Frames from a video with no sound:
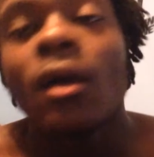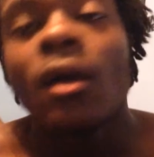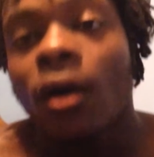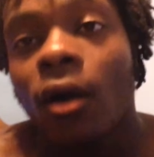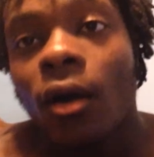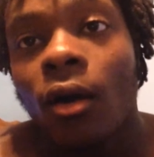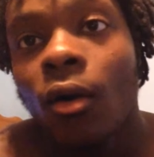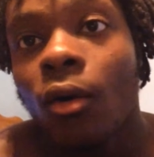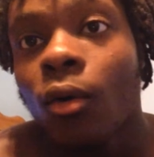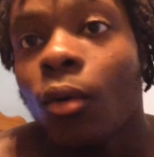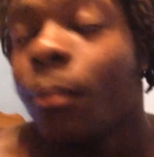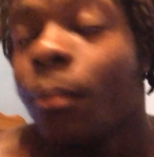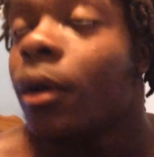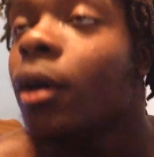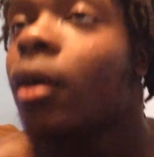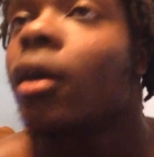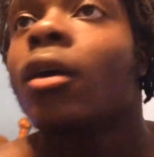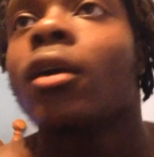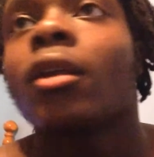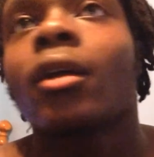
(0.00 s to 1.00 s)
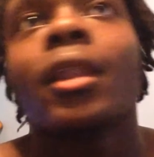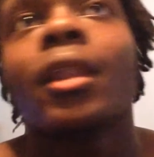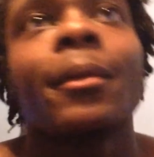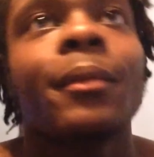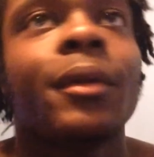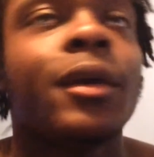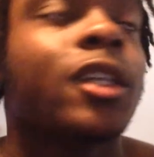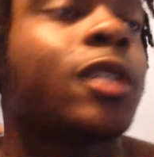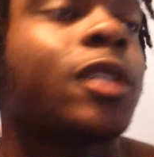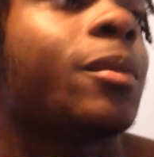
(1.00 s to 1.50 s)
Oh, but hold on. Let
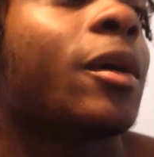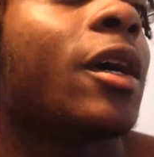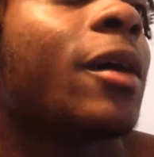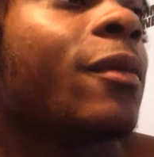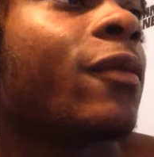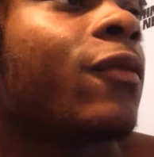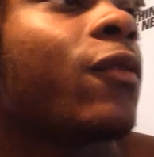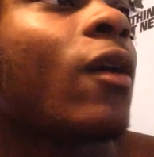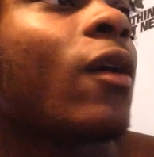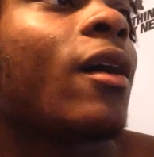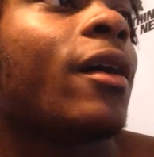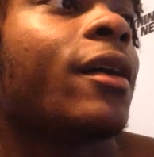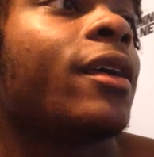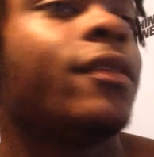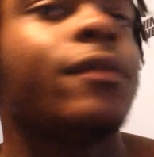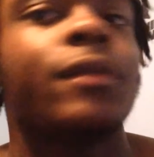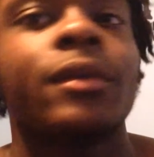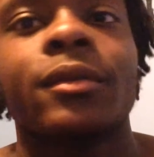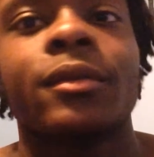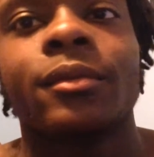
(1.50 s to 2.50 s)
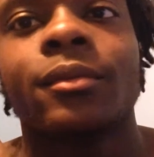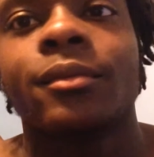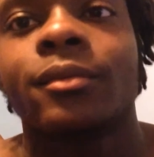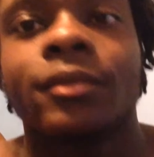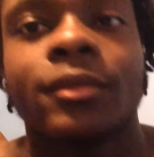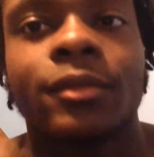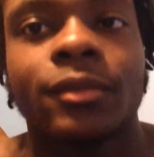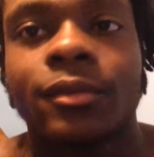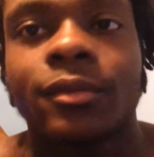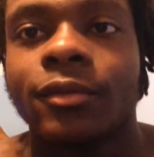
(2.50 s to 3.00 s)
me explain before I even
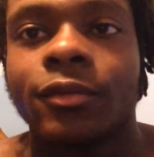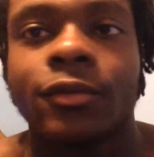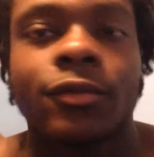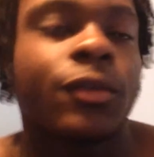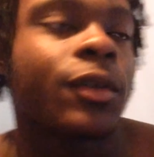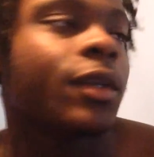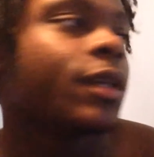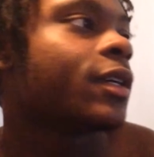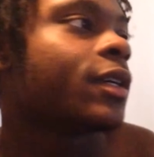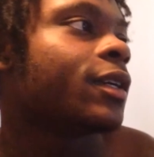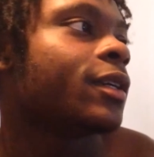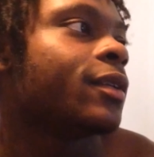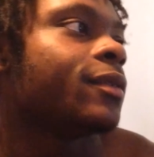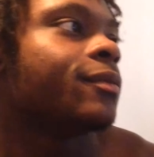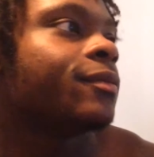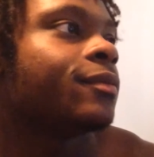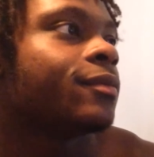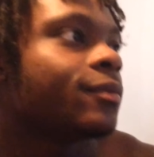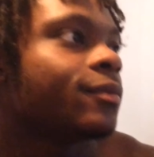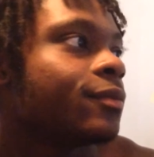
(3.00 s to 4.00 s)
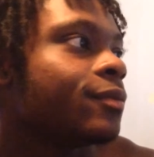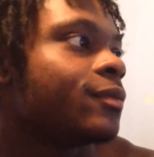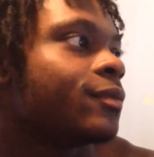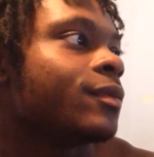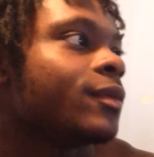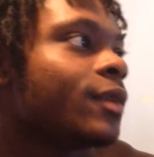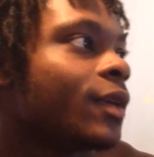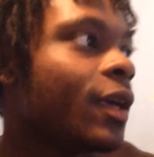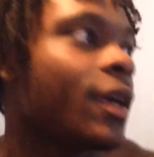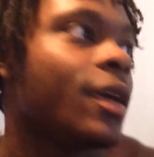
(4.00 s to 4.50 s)
freaking
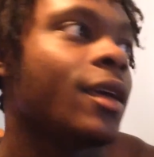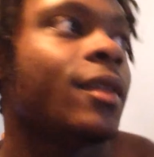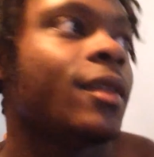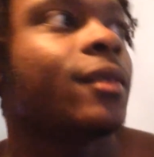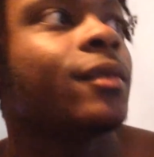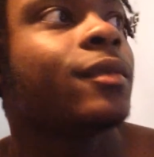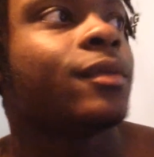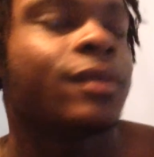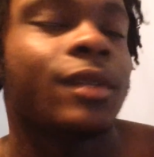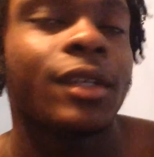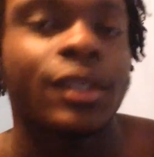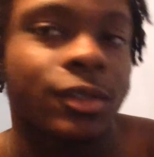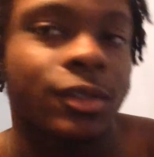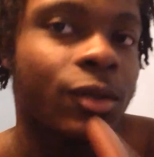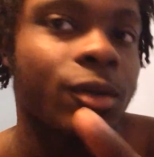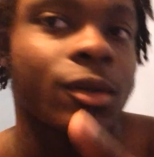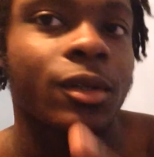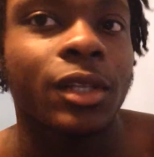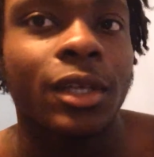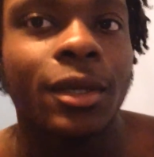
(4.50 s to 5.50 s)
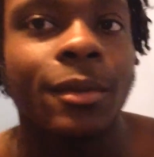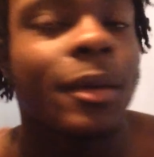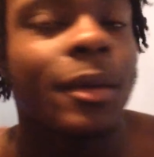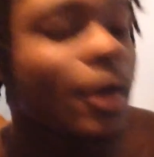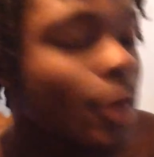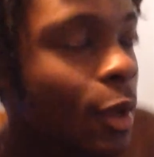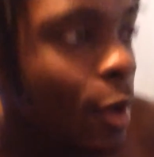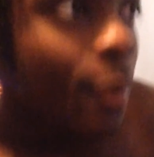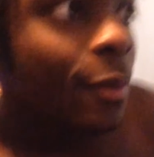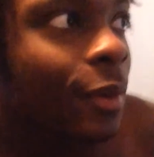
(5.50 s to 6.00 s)
end this little clip.
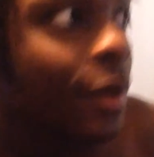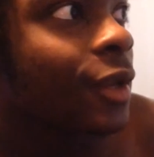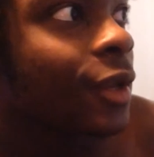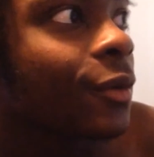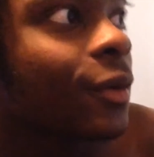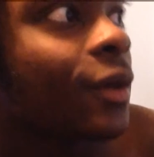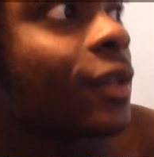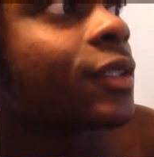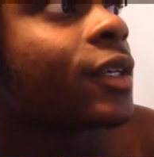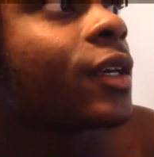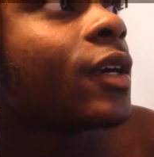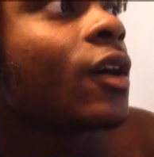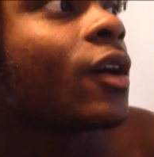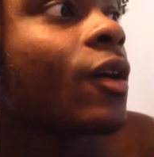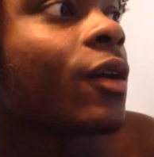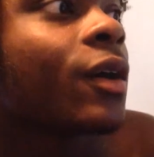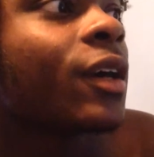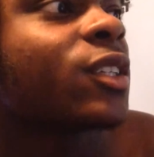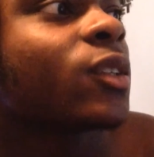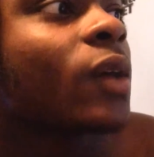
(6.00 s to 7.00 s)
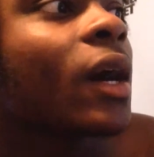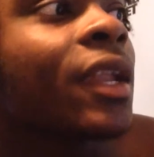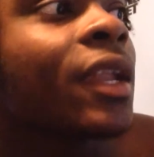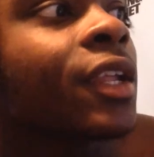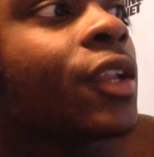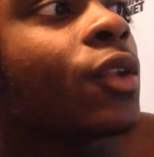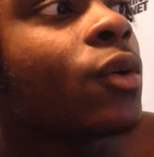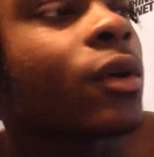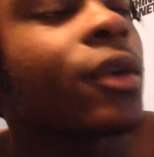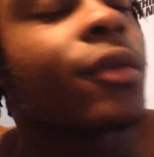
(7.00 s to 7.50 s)
But anyways, okay, so I
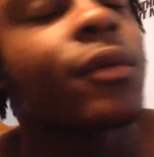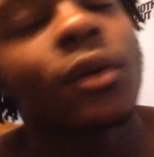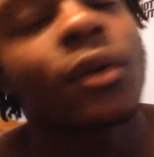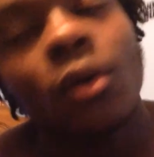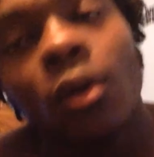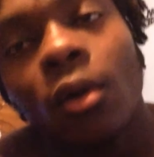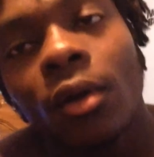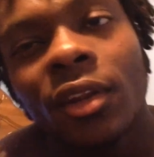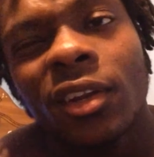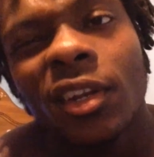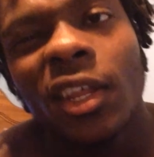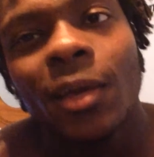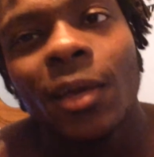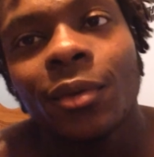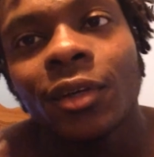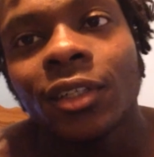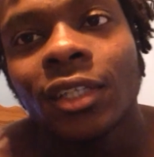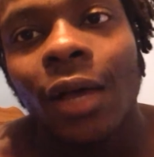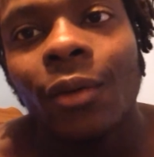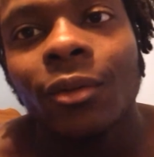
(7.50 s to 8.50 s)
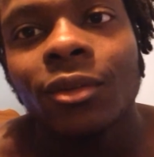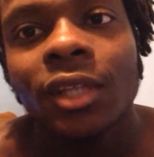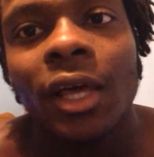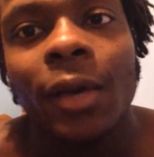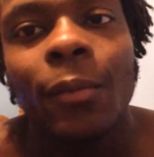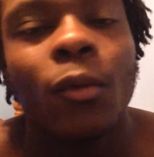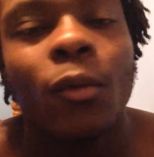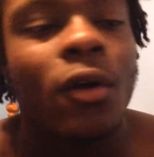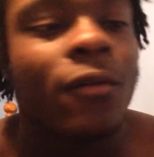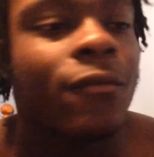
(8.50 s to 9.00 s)
didn't do any recording today because I was, like,
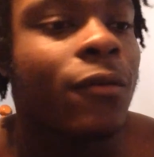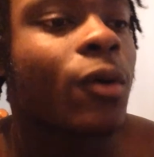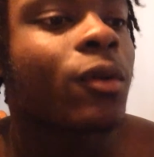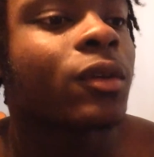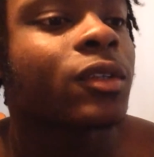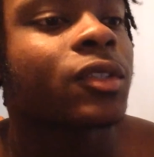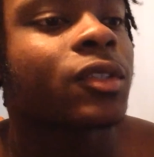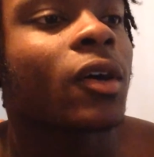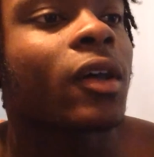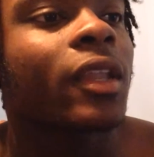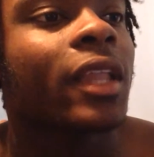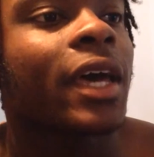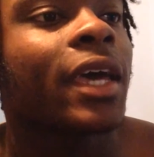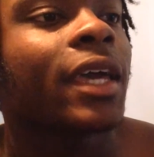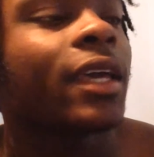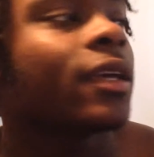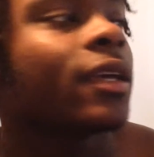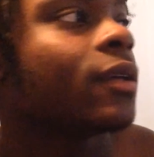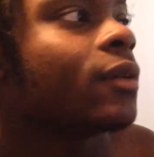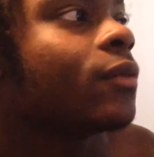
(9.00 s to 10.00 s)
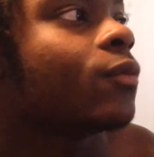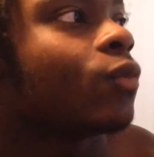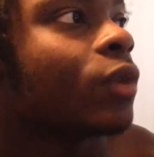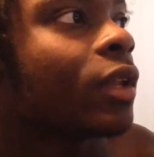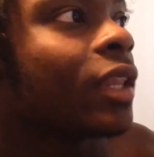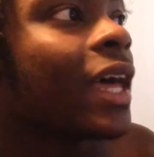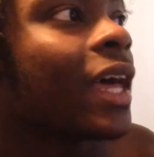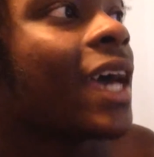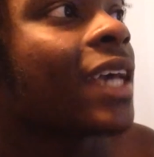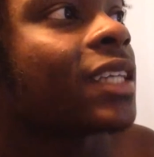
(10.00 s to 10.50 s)
more focused on, like,
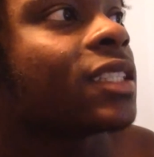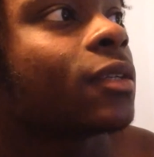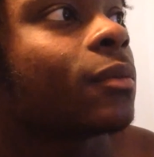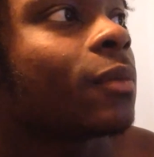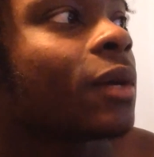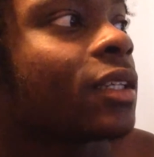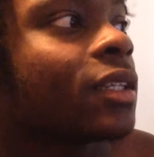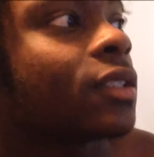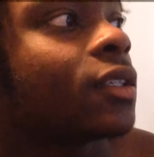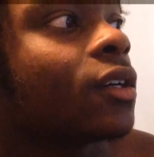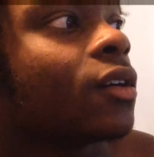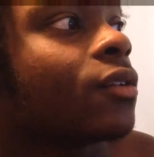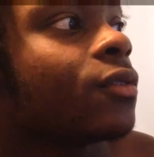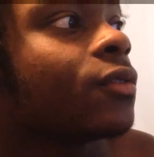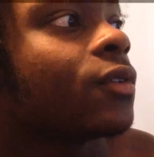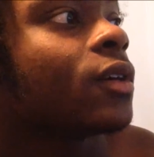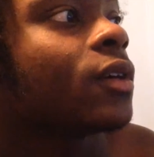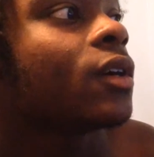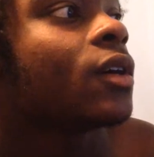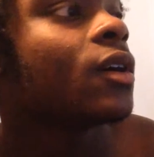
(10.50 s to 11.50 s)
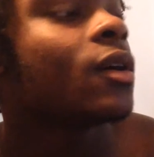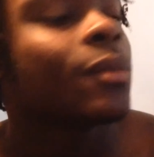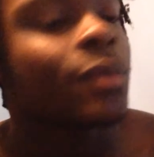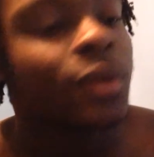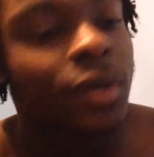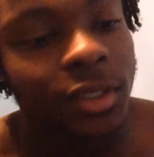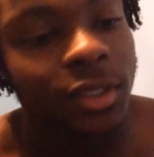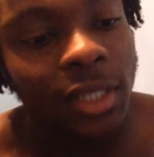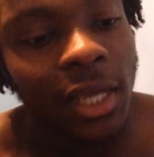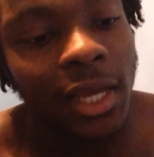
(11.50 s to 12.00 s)
relaxing myself.
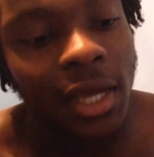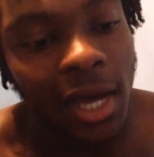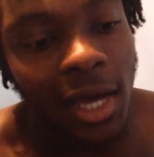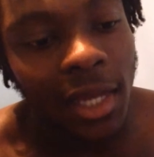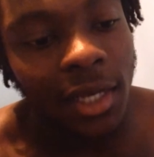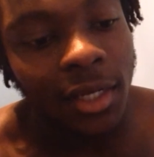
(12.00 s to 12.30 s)
Because I